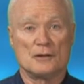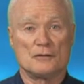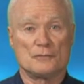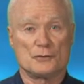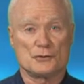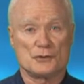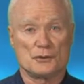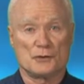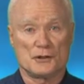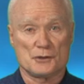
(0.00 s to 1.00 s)
for
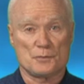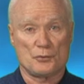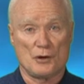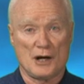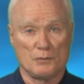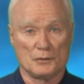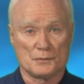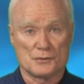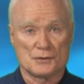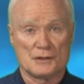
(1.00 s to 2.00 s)
serious
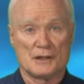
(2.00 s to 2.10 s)
problems,